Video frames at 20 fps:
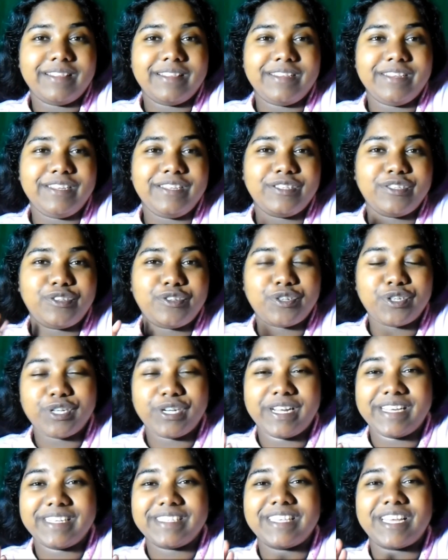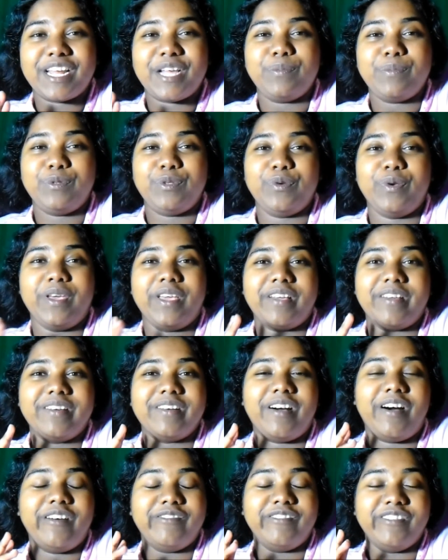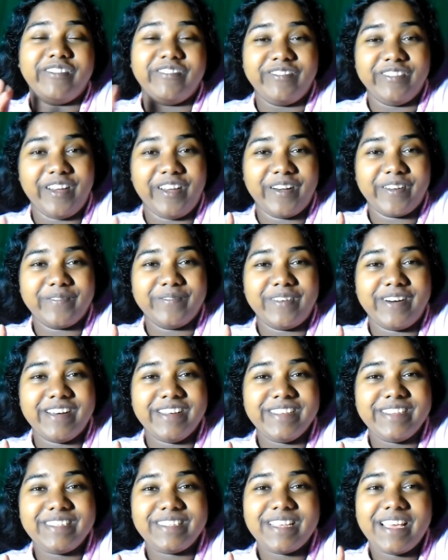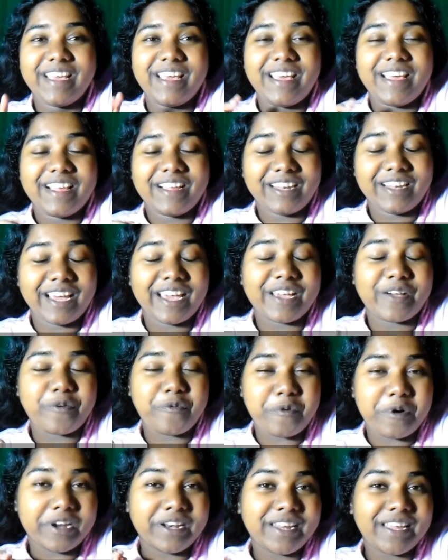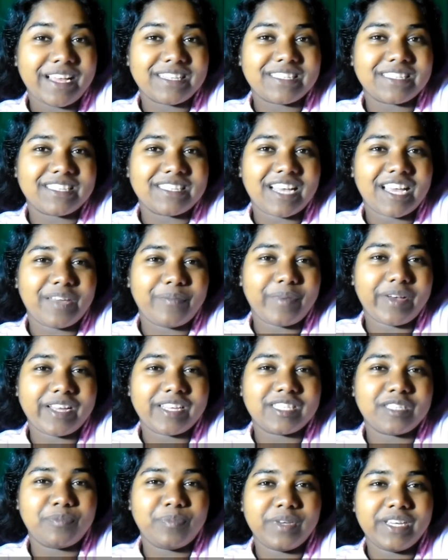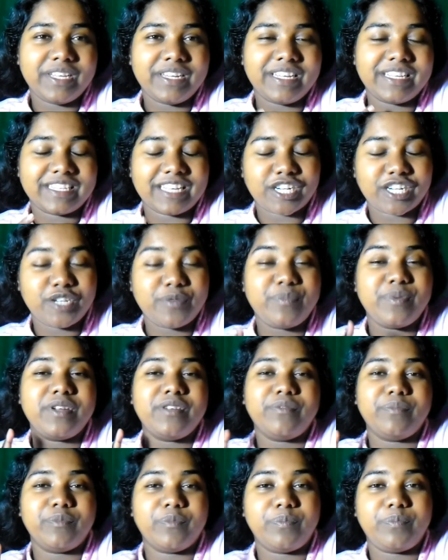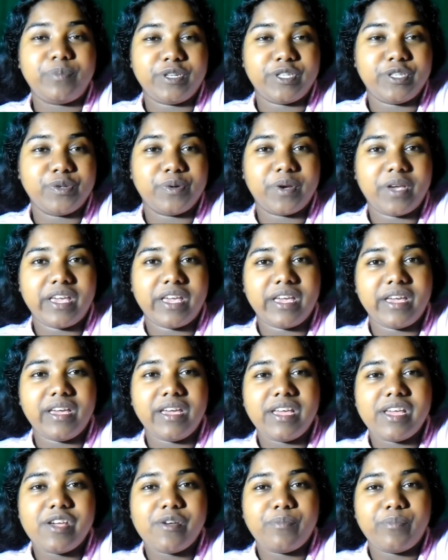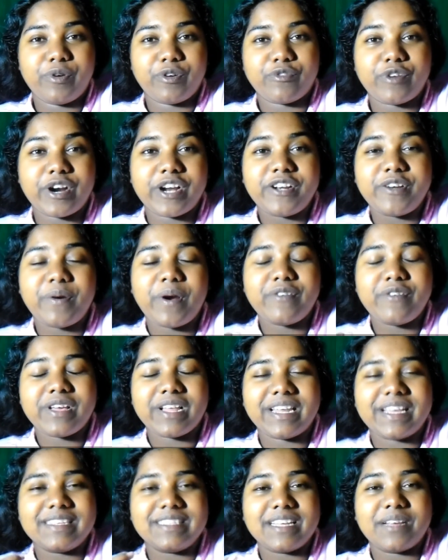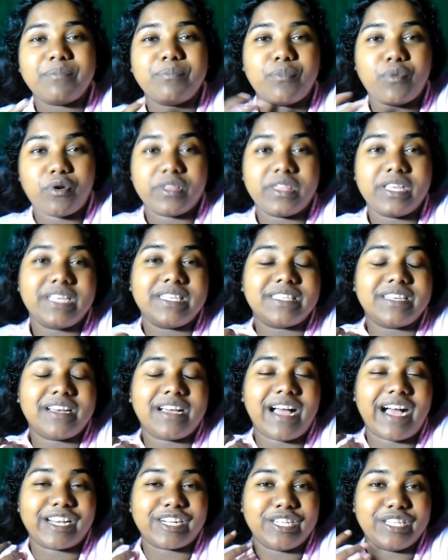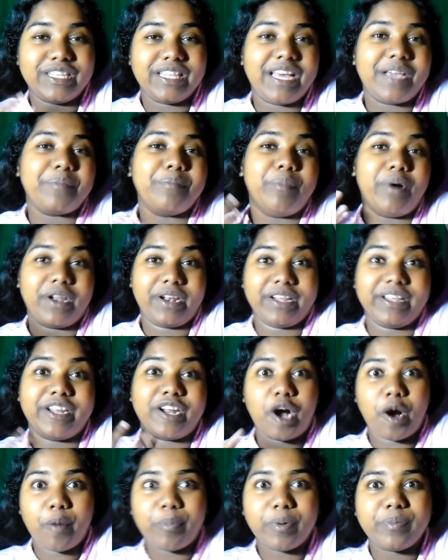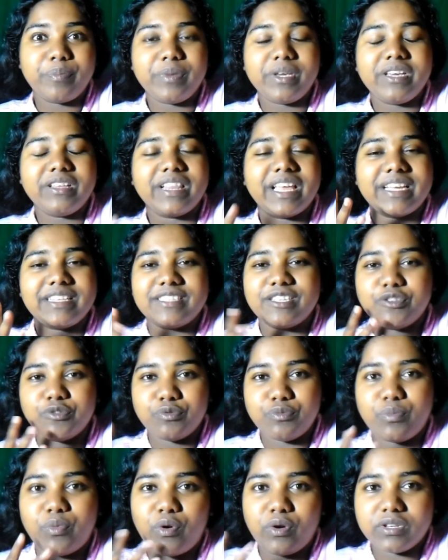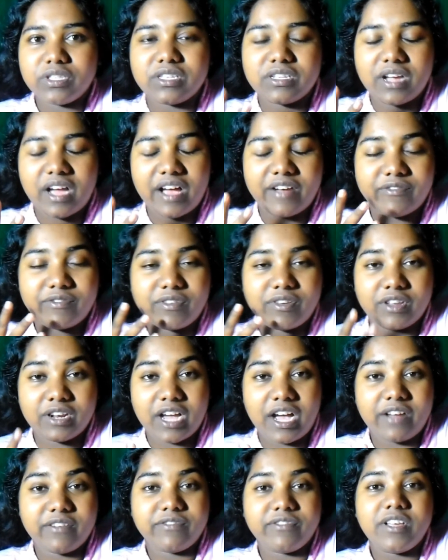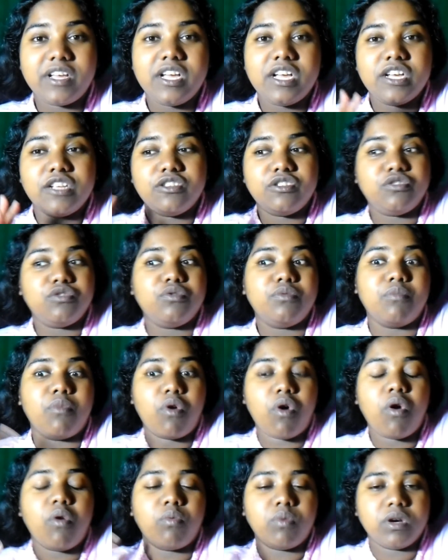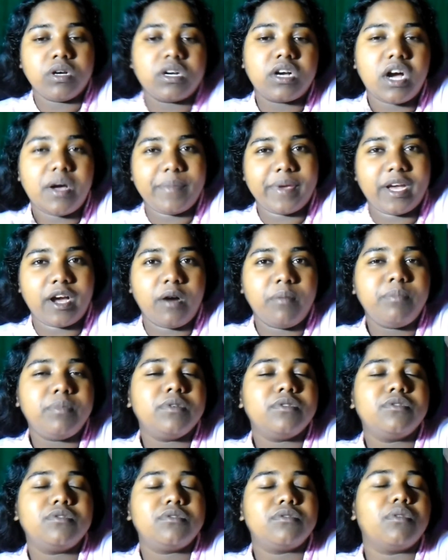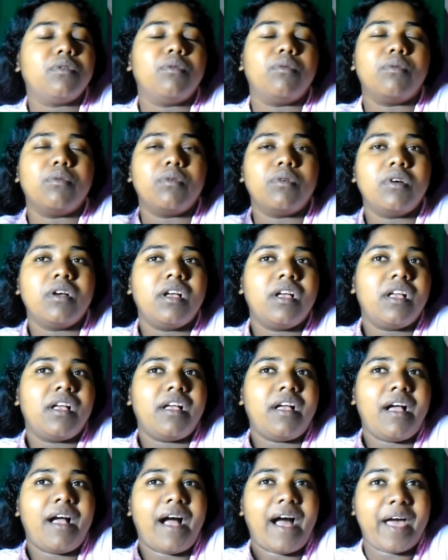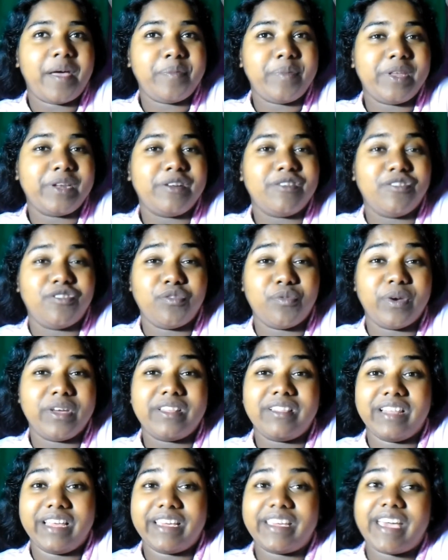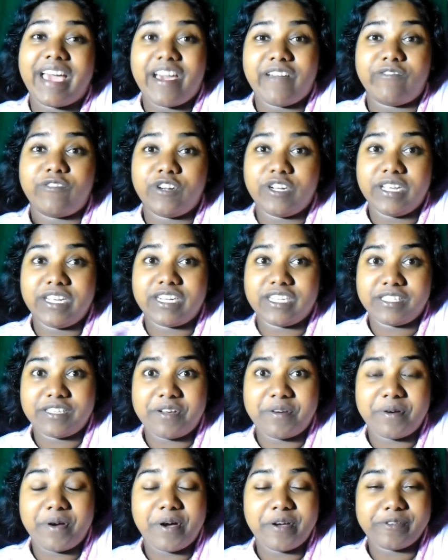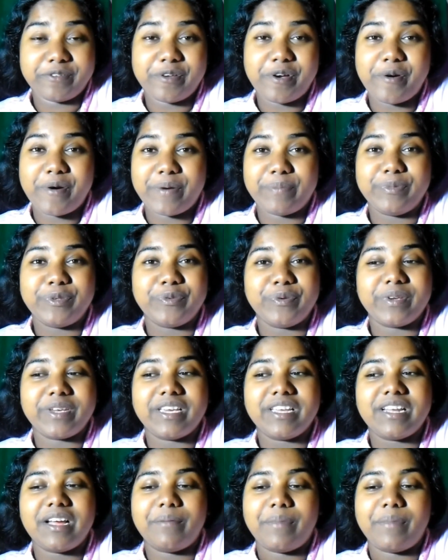These 3 days that I'm doing of Vlogmas, like one day at a time, it's actually been pretty okay, but right now I realize that more things are actually like bundling up on me, like to do more, I'm gonna have to do more work coming up. So I may not do it like every day to sell how I'm doing it.